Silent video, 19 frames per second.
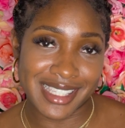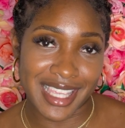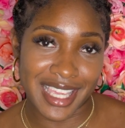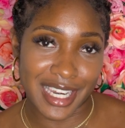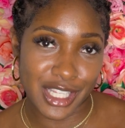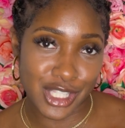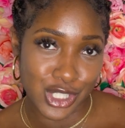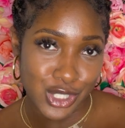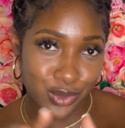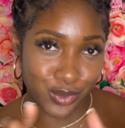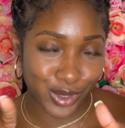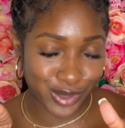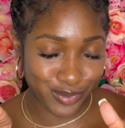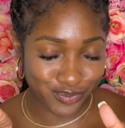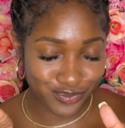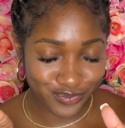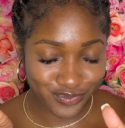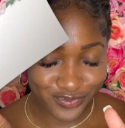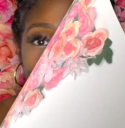get into it.
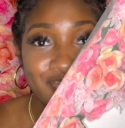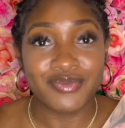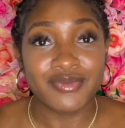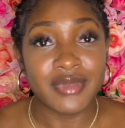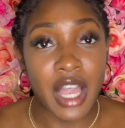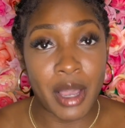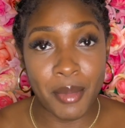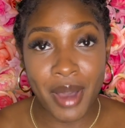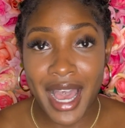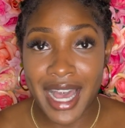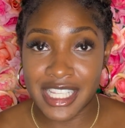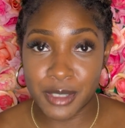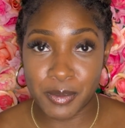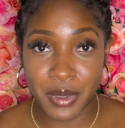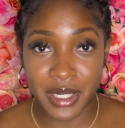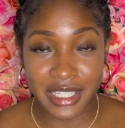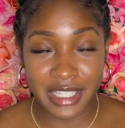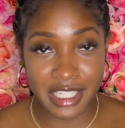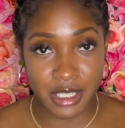So I'm a
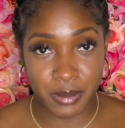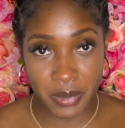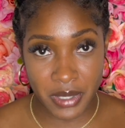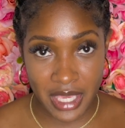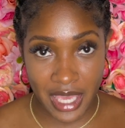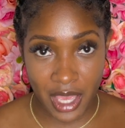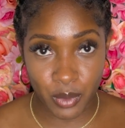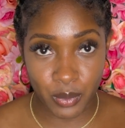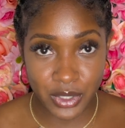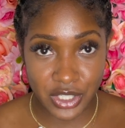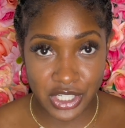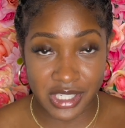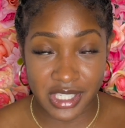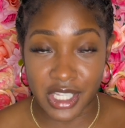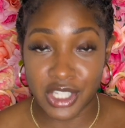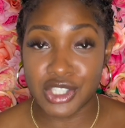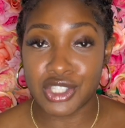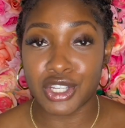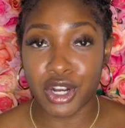hospitalist PA, which is
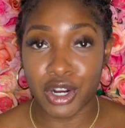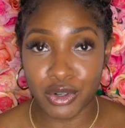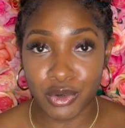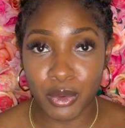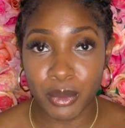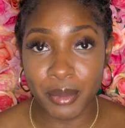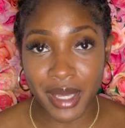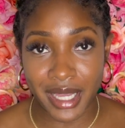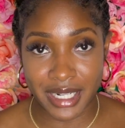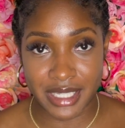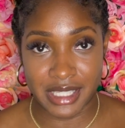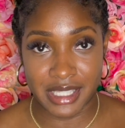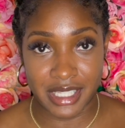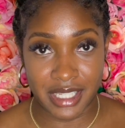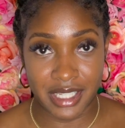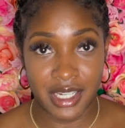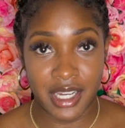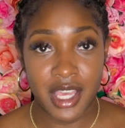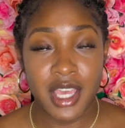internal
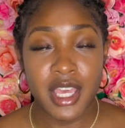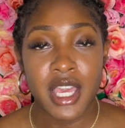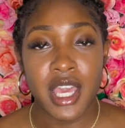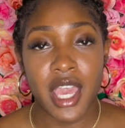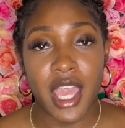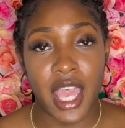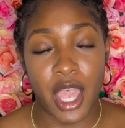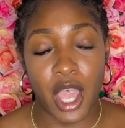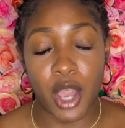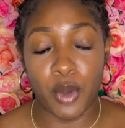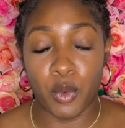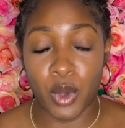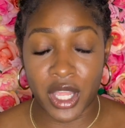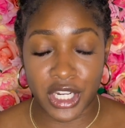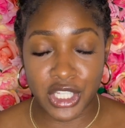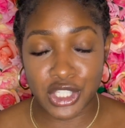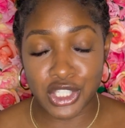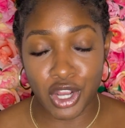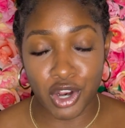medicine. In
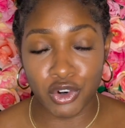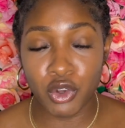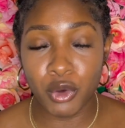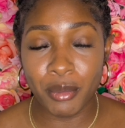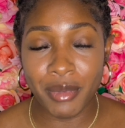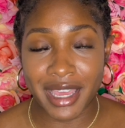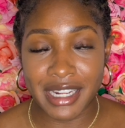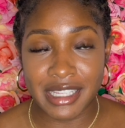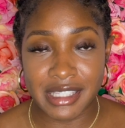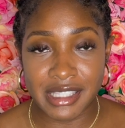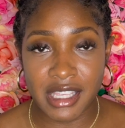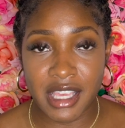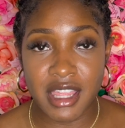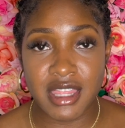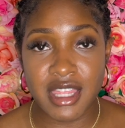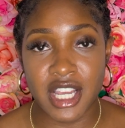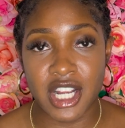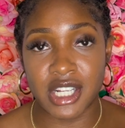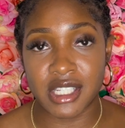internal medicine,
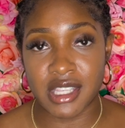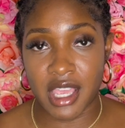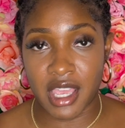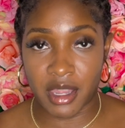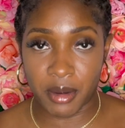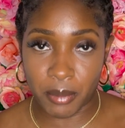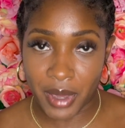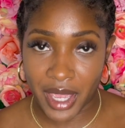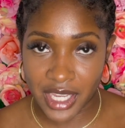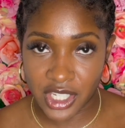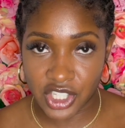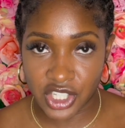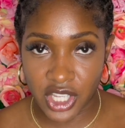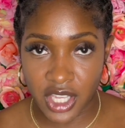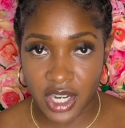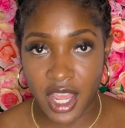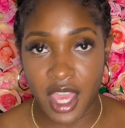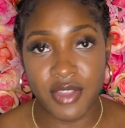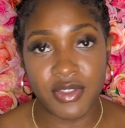there's
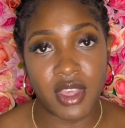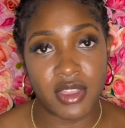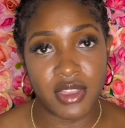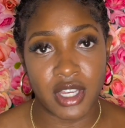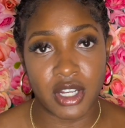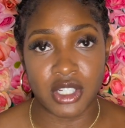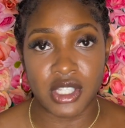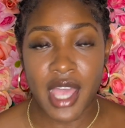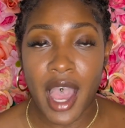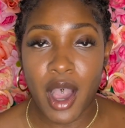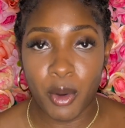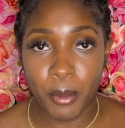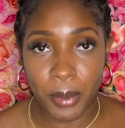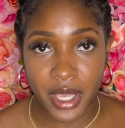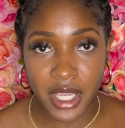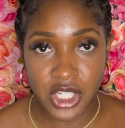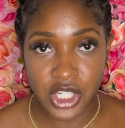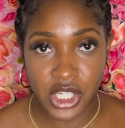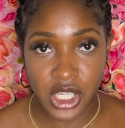inpatient and then there's
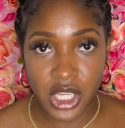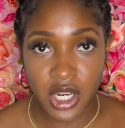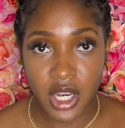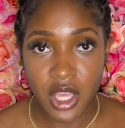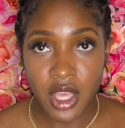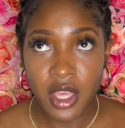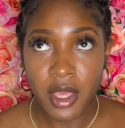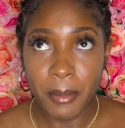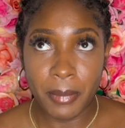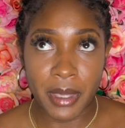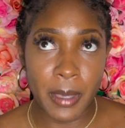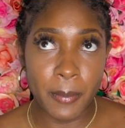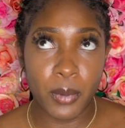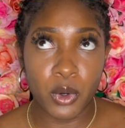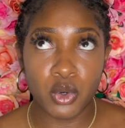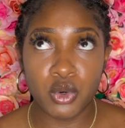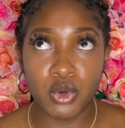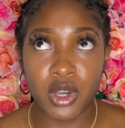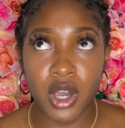outpatient.
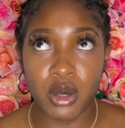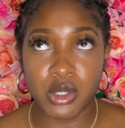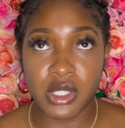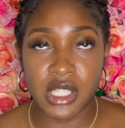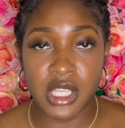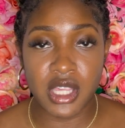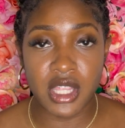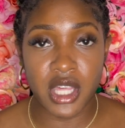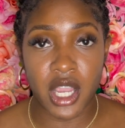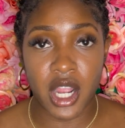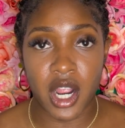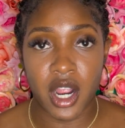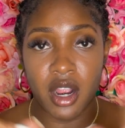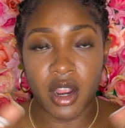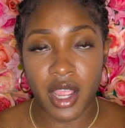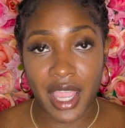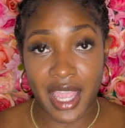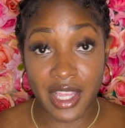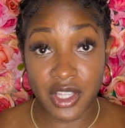People who go see
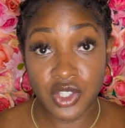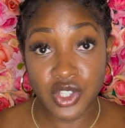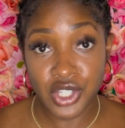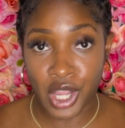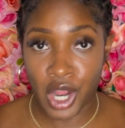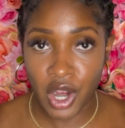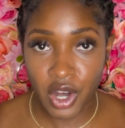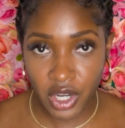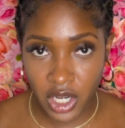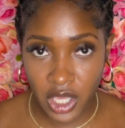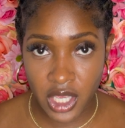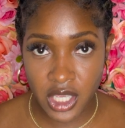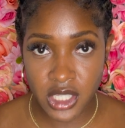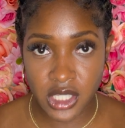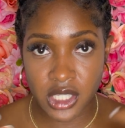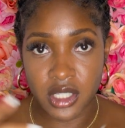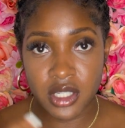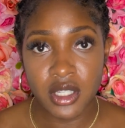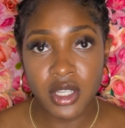their
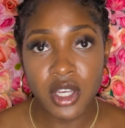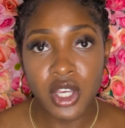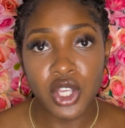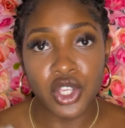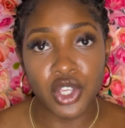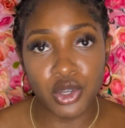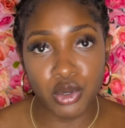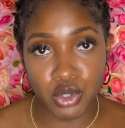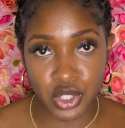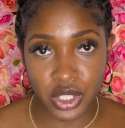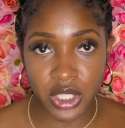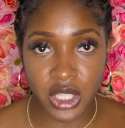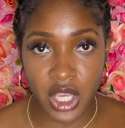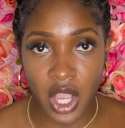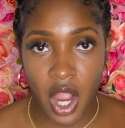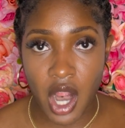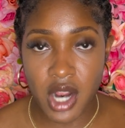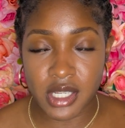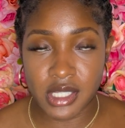internist usually
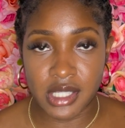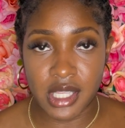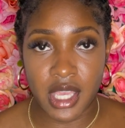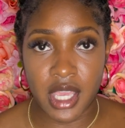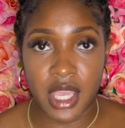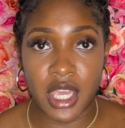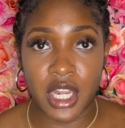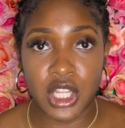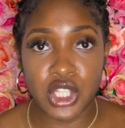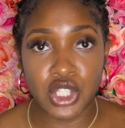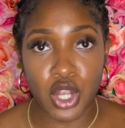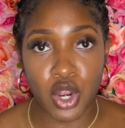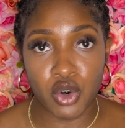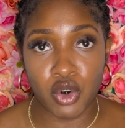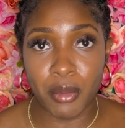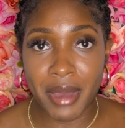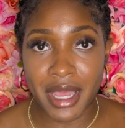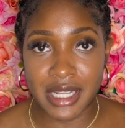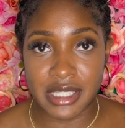are seeing an internal
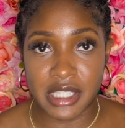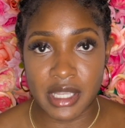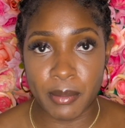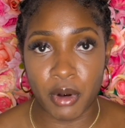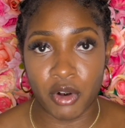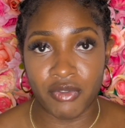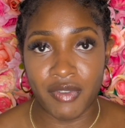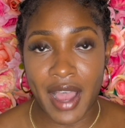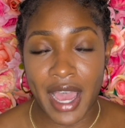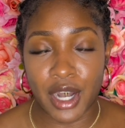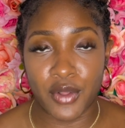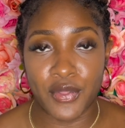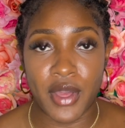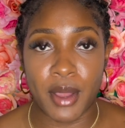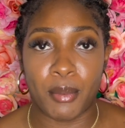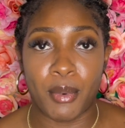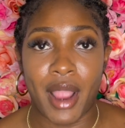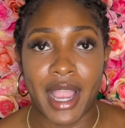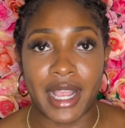medicine provider
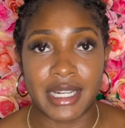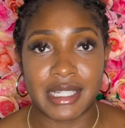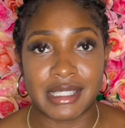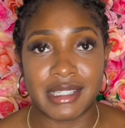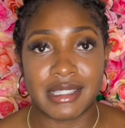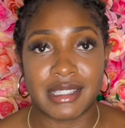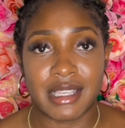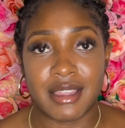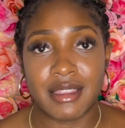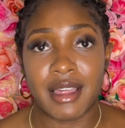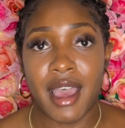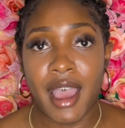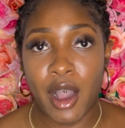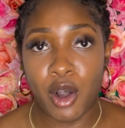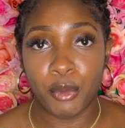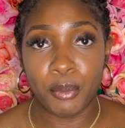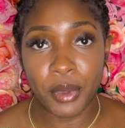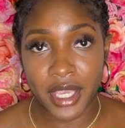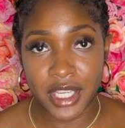that practices in the
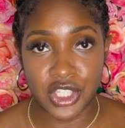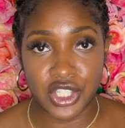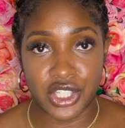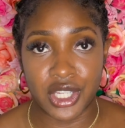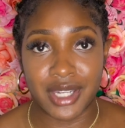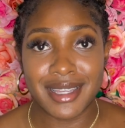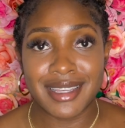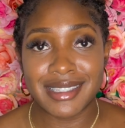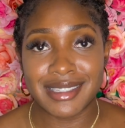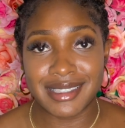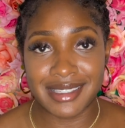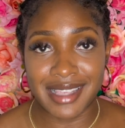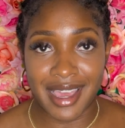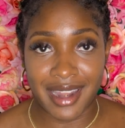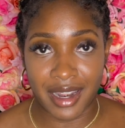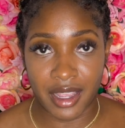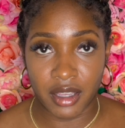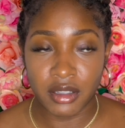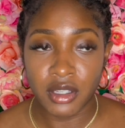outpatient
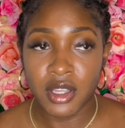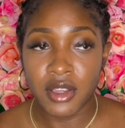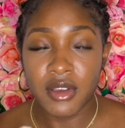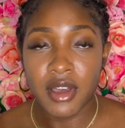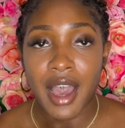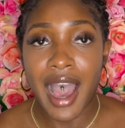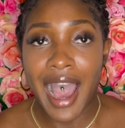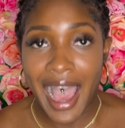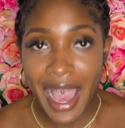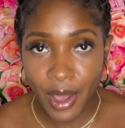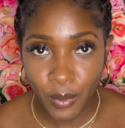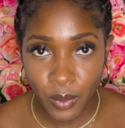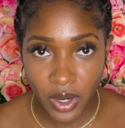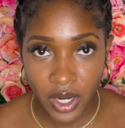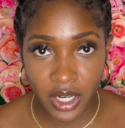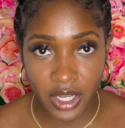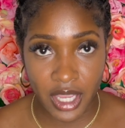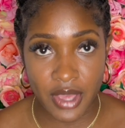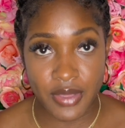setting. I
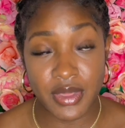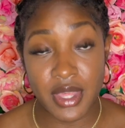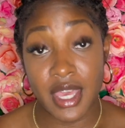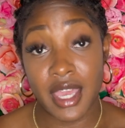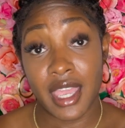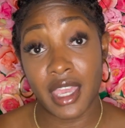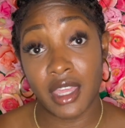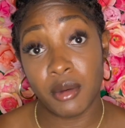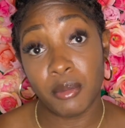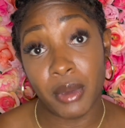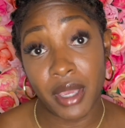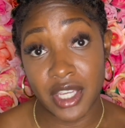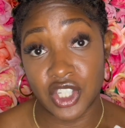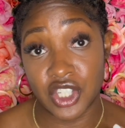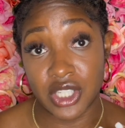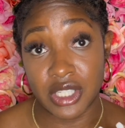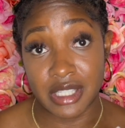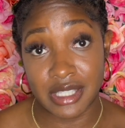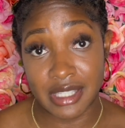work in the
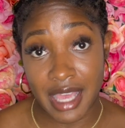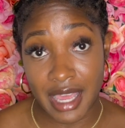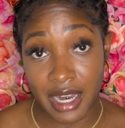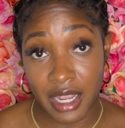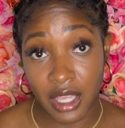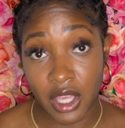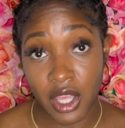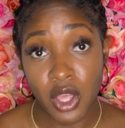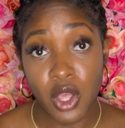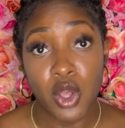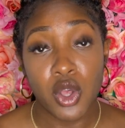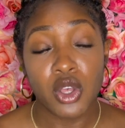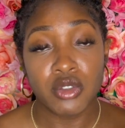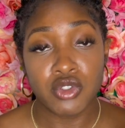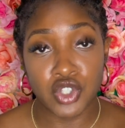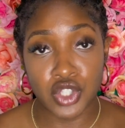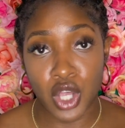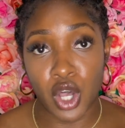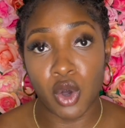inpatient setting.
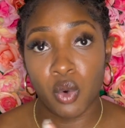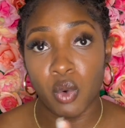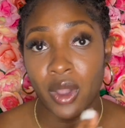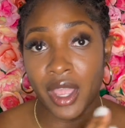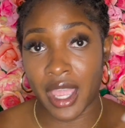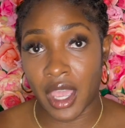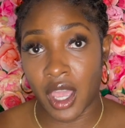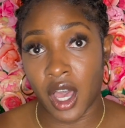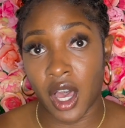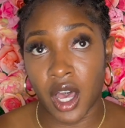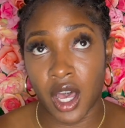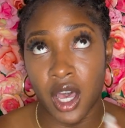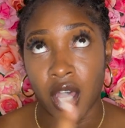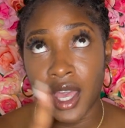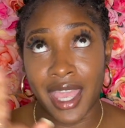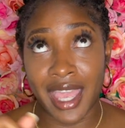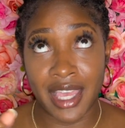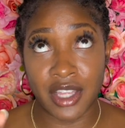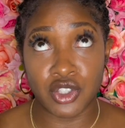So
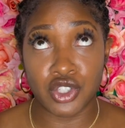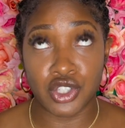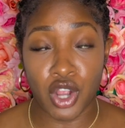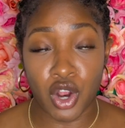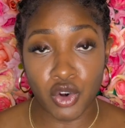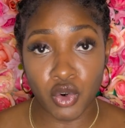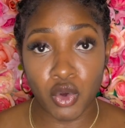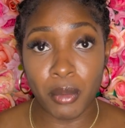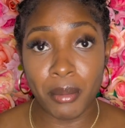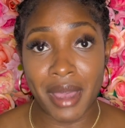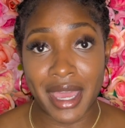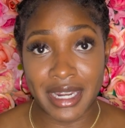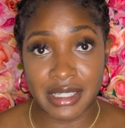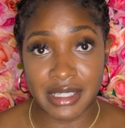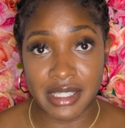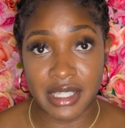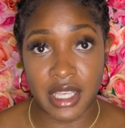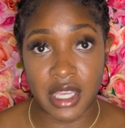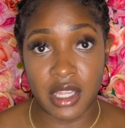internal
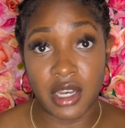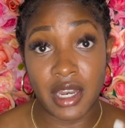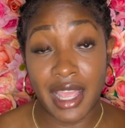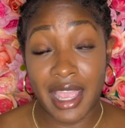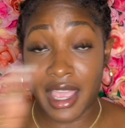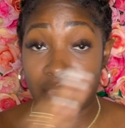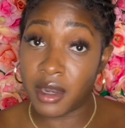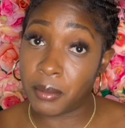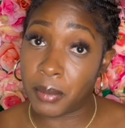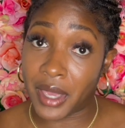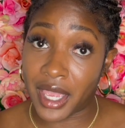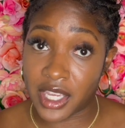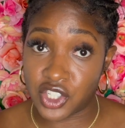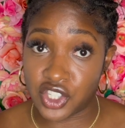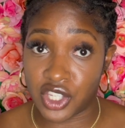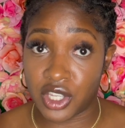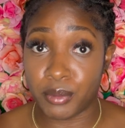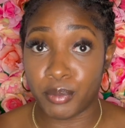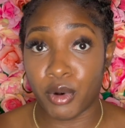medicine
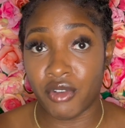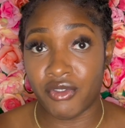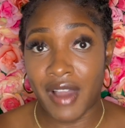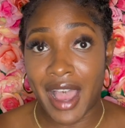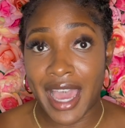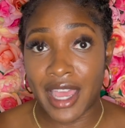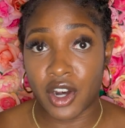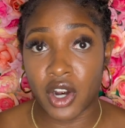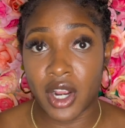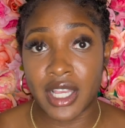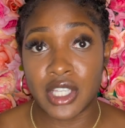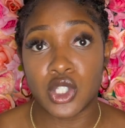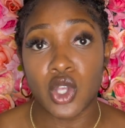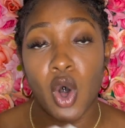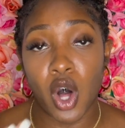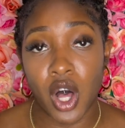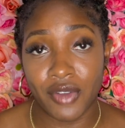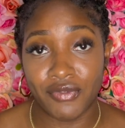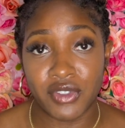inpatient provider is
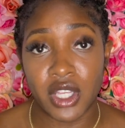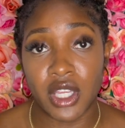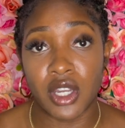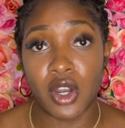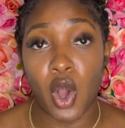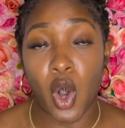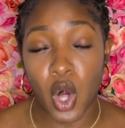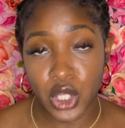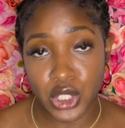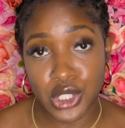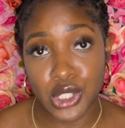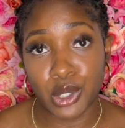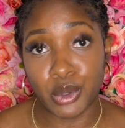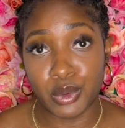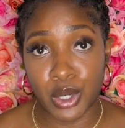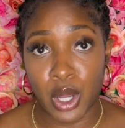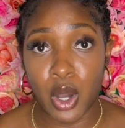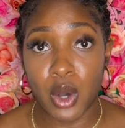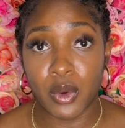often also
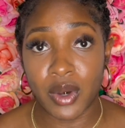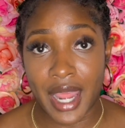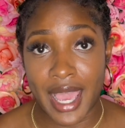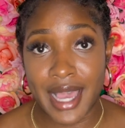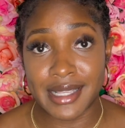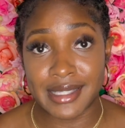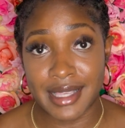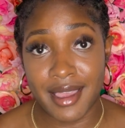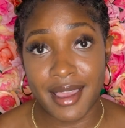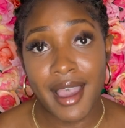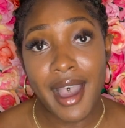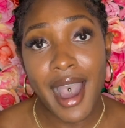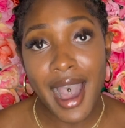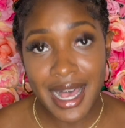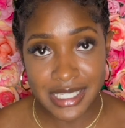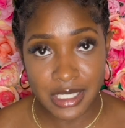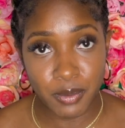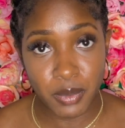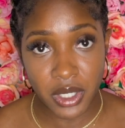known as a
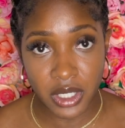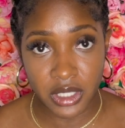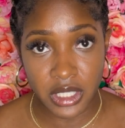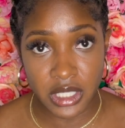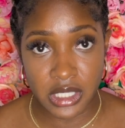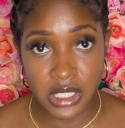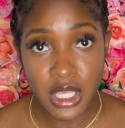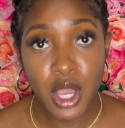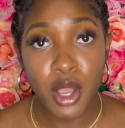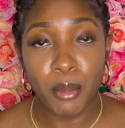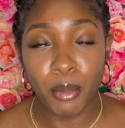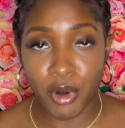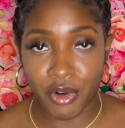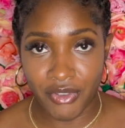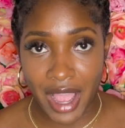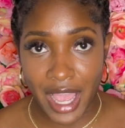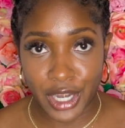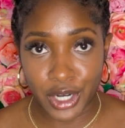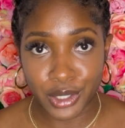hospitalist
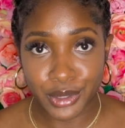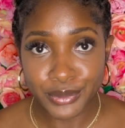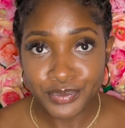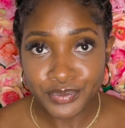provider.